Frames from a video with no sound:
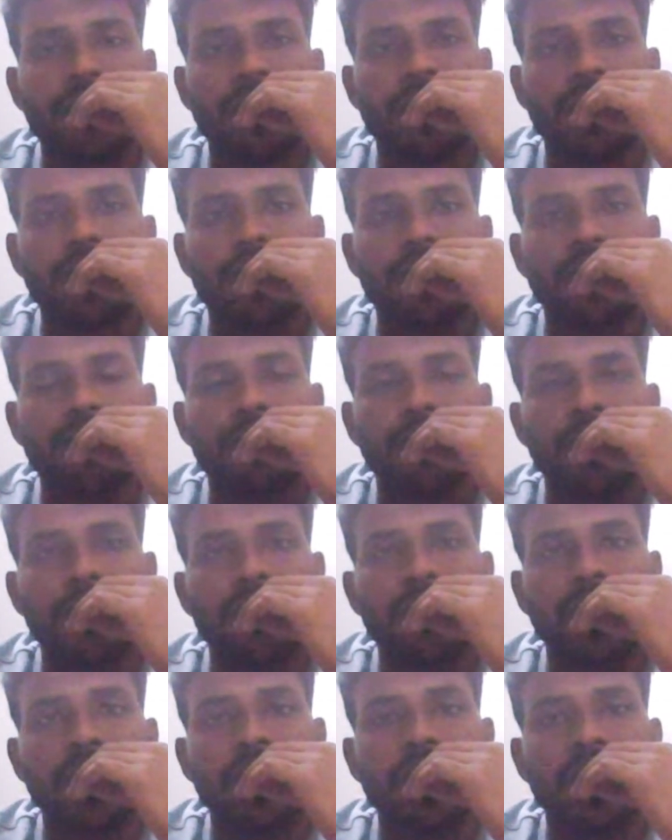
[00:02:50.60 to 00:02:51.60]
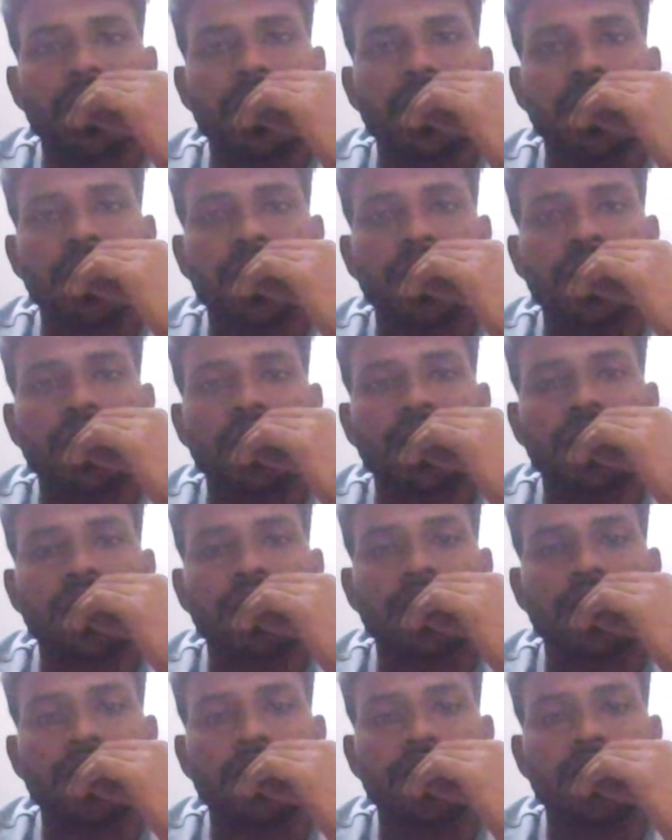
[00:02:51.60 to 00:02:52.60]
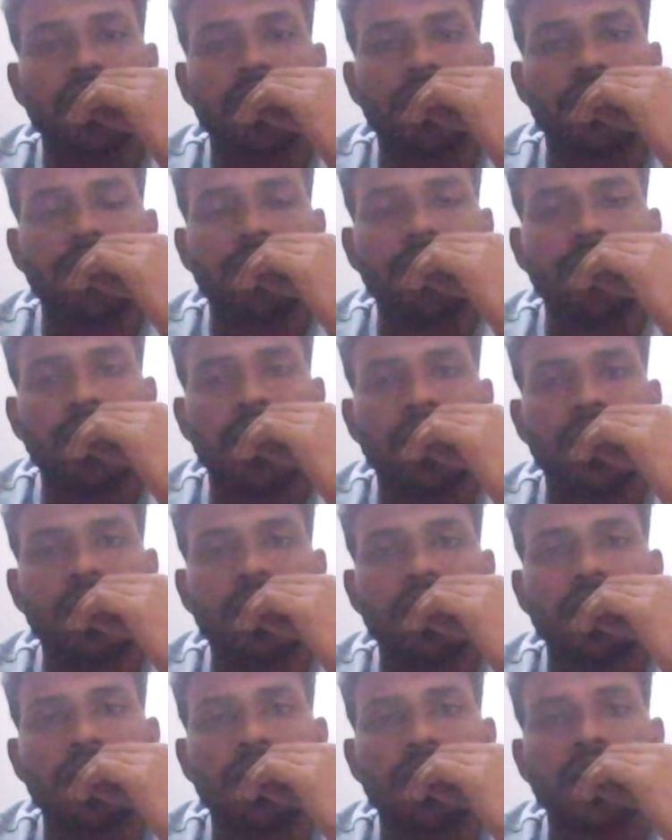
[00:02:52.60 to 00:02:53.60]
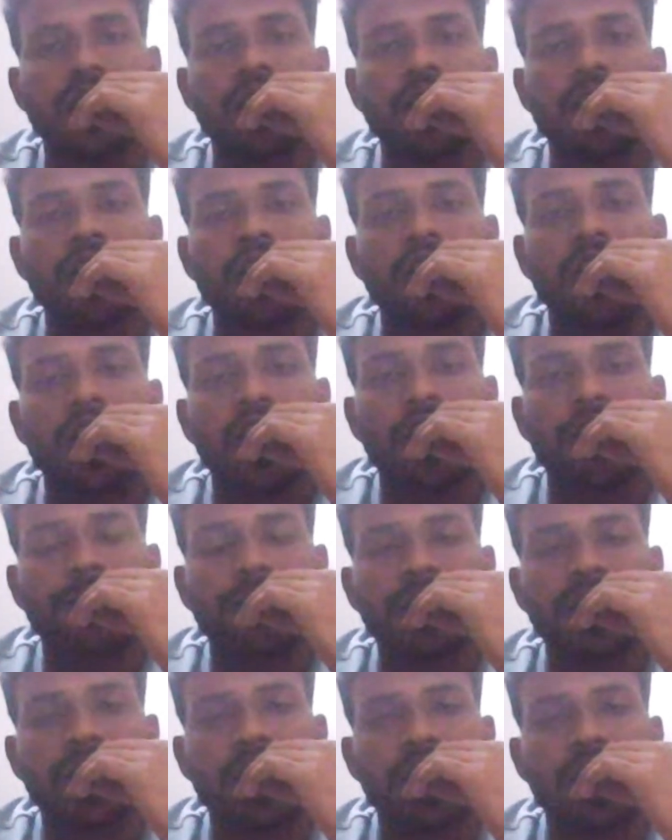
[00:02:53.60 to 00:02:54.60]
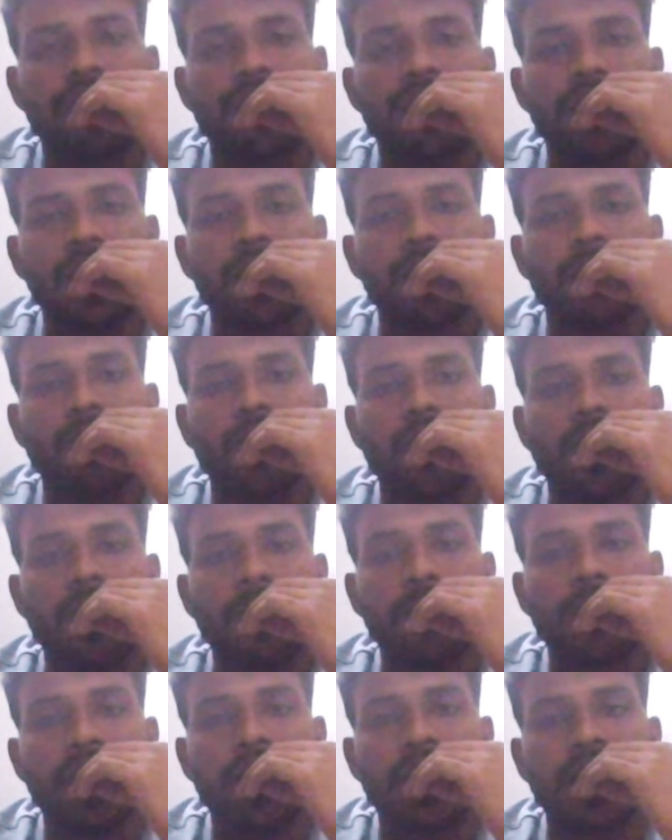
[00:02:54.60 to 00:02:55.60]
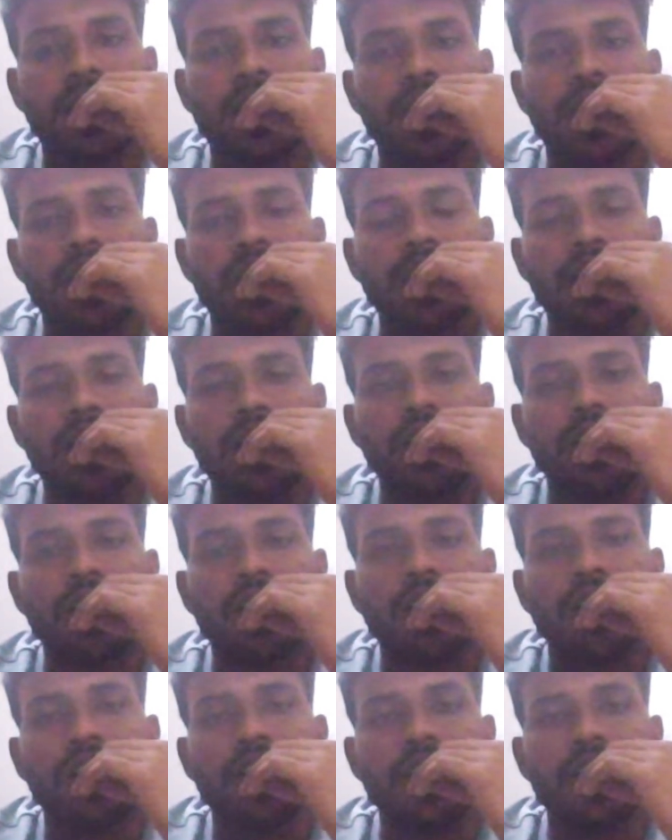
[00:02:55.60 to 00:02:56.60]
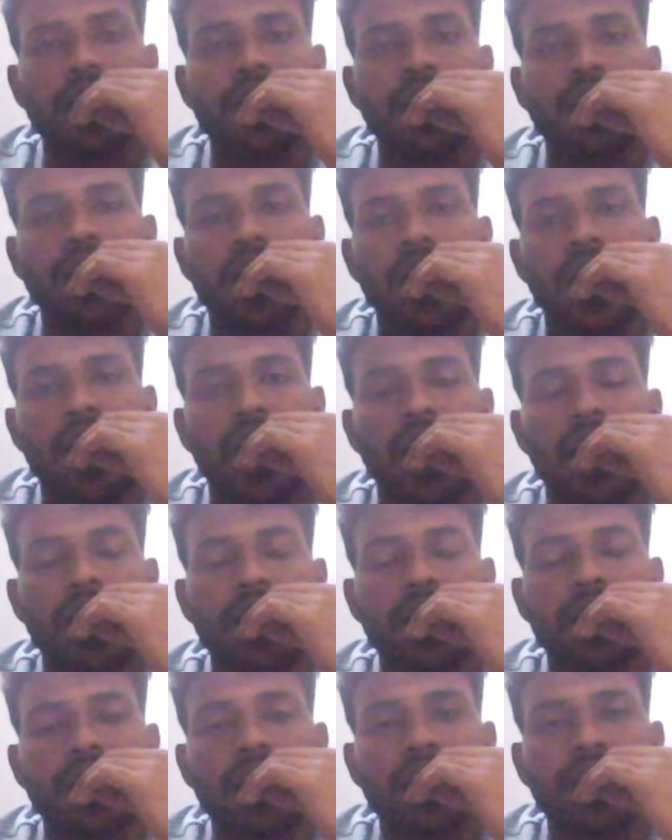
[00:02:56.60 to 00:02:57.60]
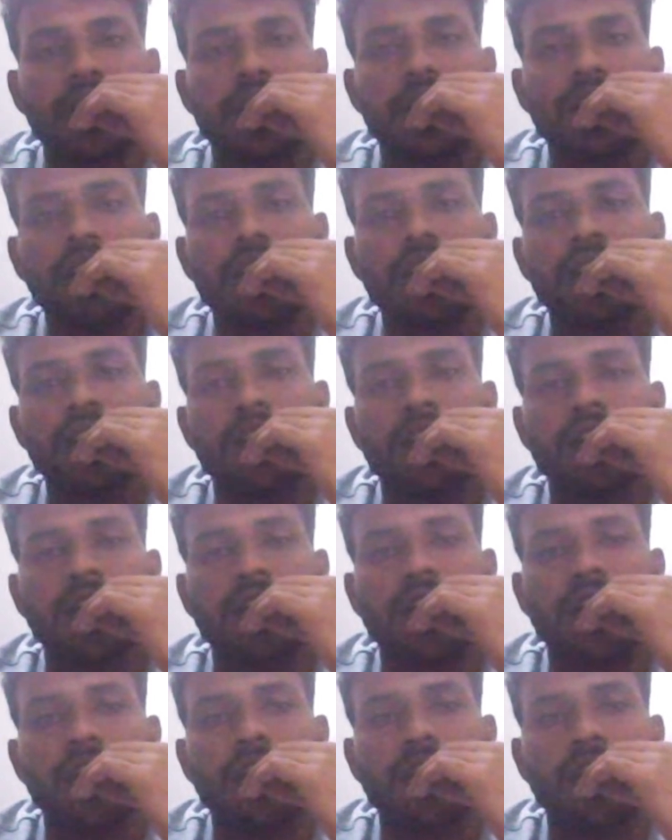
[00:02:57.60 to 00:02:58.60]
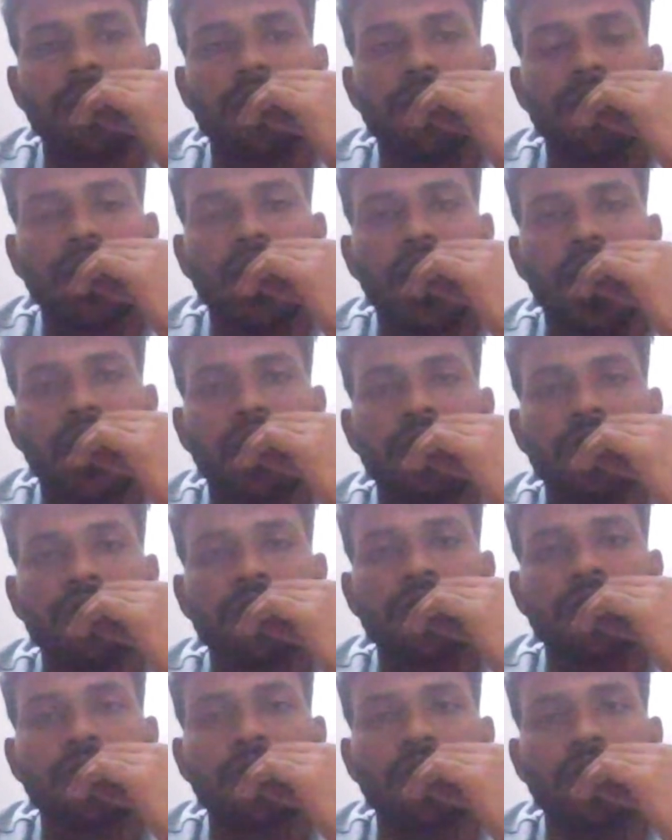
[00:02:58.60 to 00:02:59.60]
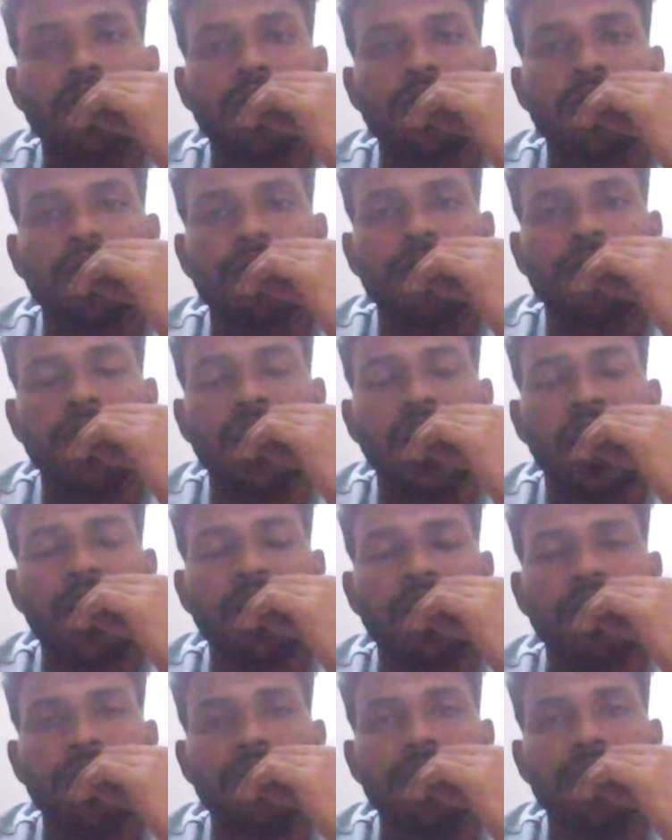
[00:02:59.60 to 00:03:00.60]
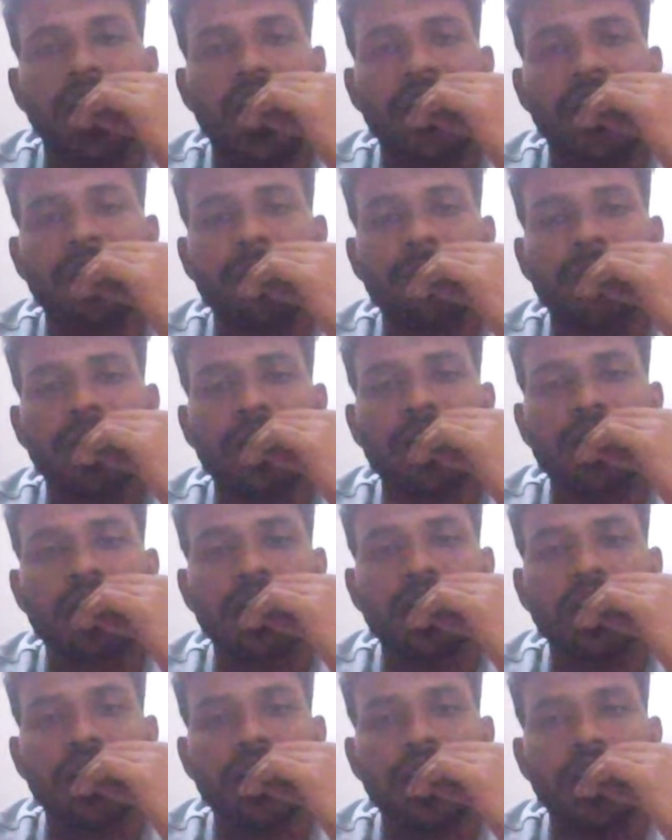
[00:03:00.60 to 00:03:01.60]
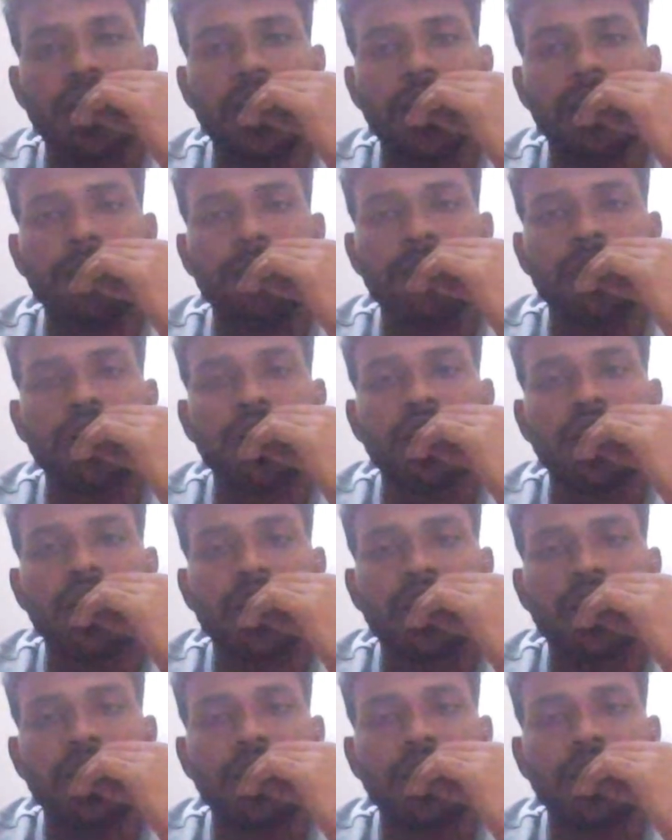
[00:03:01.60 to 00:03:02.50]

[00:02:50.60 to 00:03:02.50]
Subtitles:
ASIC is application specific integrated circuit, and FPGA is field program gate array. In ASIC design, we have to know we have a